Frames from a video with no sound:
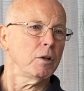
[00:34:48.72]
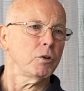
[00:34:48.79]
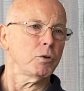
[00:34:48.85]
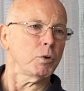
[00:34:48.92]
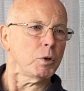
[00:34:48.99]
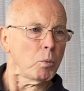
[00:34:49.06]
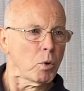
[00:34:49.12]

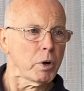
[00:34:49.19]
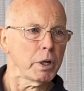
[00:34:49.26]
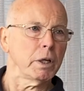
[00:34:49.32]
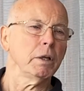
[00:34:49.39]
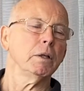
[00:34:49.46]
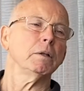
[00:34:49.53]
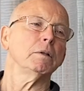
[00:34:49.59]
So in the
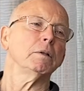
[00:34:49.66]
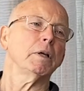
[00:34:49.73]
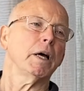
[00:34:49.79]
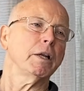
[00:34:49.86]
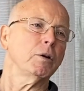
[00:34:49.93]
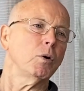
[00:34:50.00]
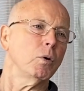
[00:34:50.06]
morning,
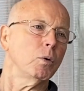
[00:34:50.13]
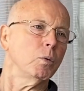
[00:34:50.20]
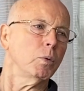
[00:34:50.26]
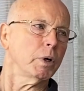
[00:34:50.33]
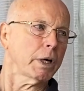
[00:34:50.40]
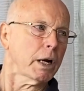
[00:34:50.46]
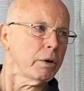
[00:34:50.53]
I'd go
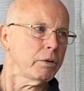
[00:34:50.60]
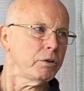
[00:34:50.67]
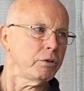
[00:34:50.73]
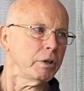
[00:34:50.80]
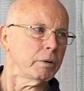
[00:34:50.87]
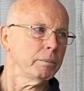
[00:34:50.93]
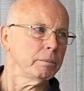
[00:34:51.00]
work out at the
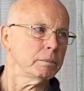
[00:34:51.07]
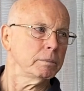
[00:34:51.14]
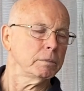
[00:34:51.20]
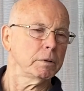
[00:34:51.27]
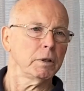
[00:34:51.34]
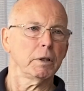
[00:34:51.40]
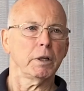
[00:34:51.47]
gym.
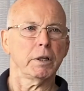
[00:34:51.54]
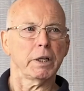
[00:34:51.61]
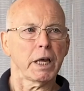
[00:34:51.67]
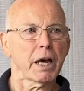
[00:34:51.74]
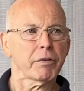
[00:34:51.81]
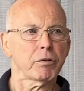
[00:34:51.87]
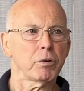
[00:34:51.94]
In
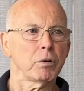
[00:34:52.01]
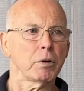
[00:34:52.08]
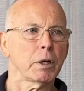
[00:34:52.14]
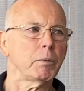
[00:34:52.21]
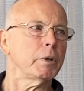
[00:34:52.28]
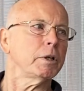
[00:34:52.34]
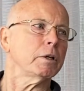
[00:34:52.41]
the
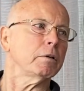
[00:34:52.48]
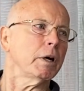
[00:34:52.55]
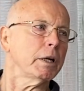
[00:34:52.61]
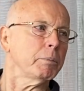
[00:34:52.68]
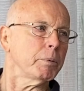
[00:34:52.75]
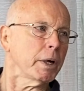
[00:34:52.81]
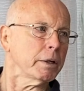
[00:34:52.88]
afternoon, I went to
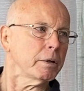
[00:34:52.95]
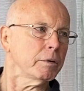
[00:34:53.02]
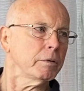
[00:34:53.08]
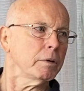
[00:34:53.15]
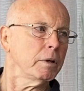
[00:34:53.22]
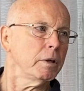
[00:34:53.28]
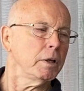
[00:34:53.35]
karate
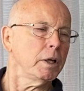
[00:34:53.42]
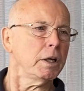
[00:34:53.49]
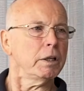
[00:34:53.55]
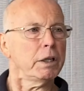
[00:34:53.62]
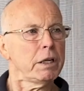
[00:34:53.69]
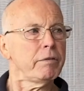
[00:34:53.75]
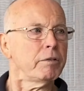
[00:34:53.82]
practice. In
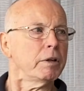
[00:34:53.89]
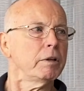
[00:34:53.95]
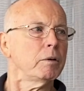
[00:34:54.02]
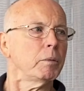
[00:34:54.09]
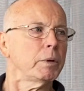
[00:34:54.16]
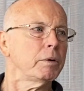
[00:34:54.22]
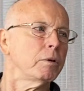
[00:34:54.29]
the
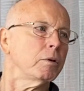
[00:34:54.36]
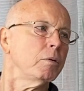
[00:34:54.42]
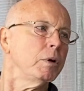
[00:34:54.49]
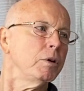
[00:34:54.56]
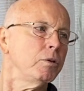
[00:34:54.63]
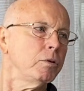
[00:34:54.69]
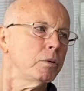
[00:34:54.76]
evening, I went to the
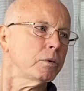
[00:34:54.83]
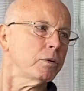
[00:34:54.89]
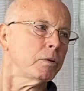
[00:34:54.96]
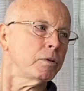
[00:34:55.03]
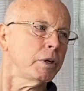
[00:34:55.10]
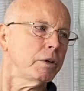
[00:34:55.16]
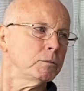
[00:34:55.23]
Korean Judo
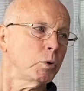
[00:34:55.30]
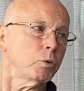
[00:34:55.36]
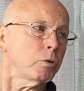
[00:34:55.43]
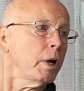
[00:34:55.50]
Association. It was